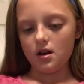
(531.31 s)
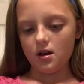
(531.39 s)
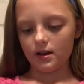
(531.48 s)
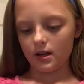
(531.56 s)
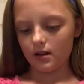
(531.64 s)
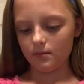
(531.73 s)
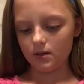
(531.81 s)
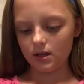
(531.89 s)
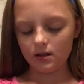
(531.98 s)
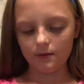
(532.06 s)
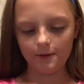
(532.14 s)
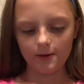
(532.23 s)
Okay, I'm gonna get
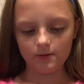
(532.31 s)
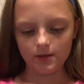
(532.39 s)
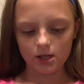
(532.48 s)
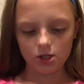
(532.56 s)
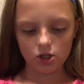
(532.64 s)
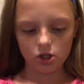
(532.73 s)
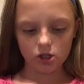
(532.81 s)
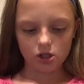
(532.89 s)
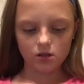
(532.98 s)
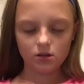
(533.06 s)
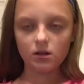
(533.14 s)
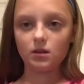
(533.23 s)
the
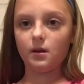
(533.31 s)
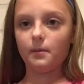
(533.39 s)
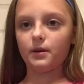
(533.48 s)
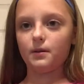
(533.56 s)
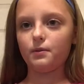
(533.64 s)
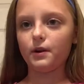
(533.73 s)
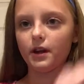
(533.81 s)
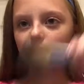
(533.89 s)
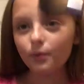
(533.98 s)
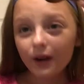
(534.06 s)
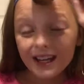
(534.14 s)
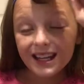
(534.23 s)
foundation, and I'm gonna put it
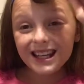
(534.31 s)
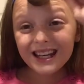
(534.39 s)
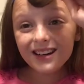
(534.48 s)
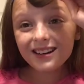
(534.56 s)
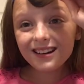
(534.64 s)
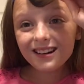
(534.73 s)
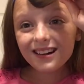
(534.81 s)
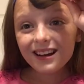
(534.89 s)
right here